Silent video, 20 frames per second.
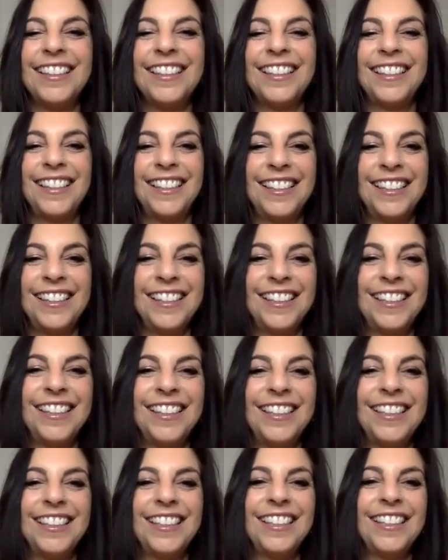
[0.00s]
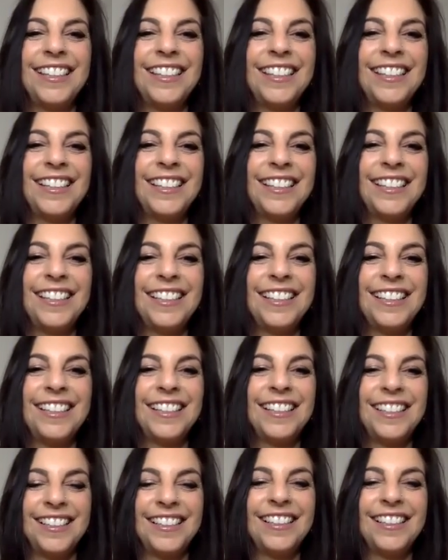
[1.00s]

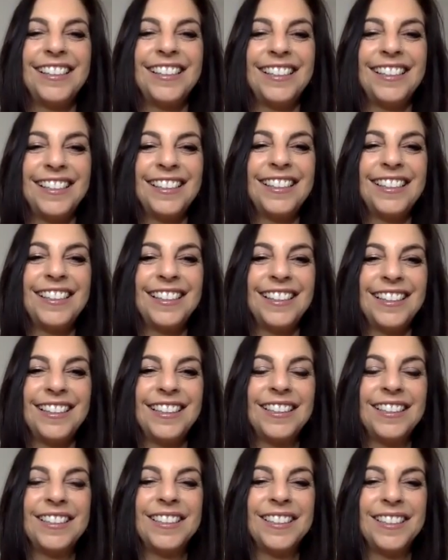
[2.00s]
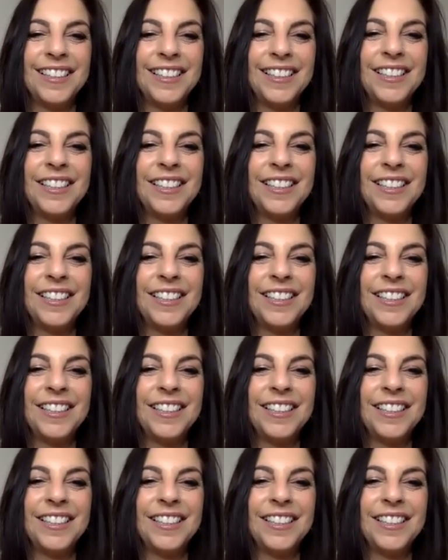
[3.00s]
(not speaking)